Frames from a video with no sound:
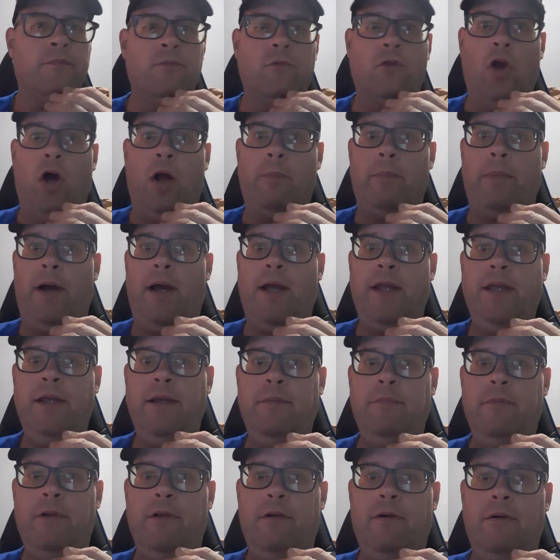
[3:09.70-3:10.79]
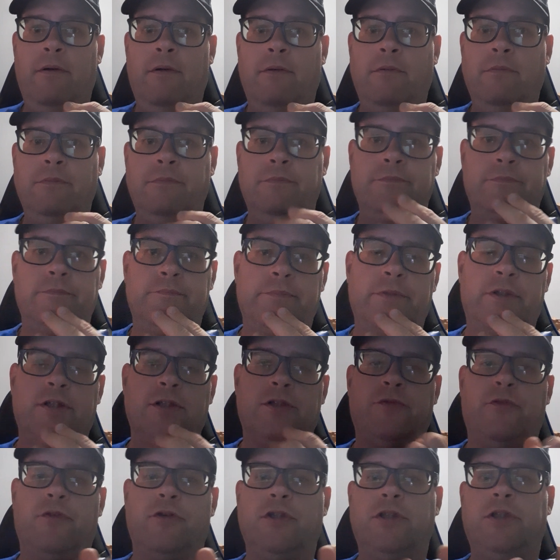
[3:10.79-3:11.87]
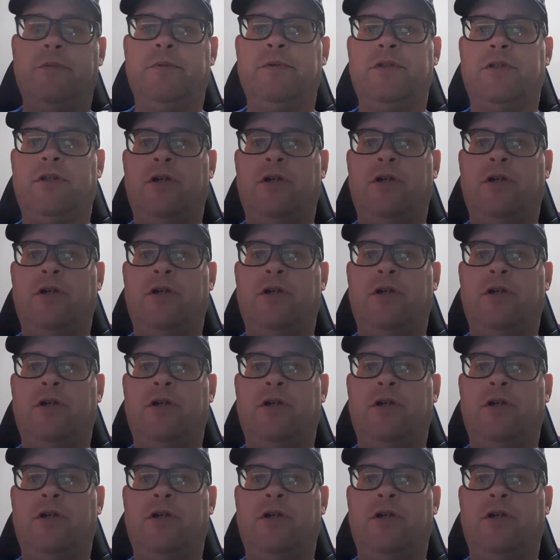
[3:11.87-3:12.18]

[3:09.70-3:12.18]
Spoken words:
Not by him, though. Because first it was